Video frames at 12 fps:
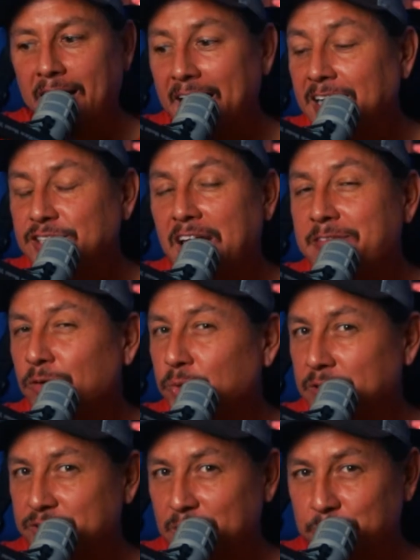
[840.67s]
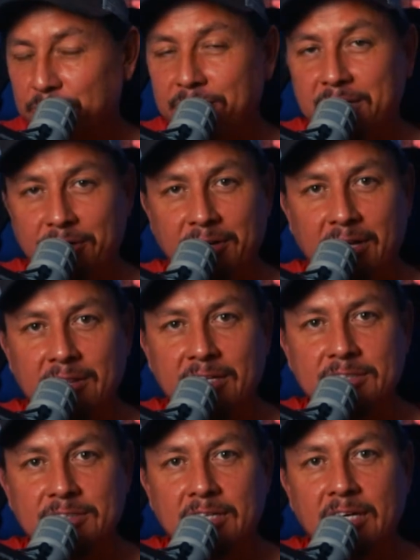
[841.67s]
actually have a real simple theory on
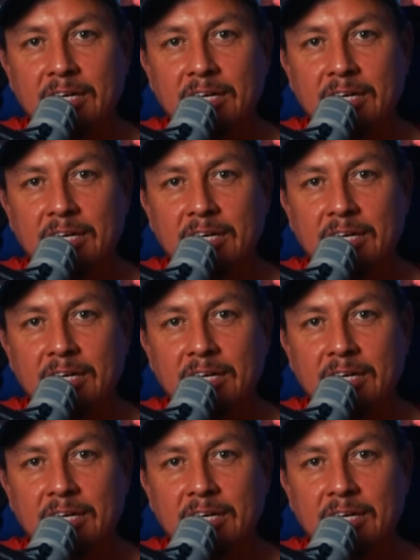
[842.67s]
this,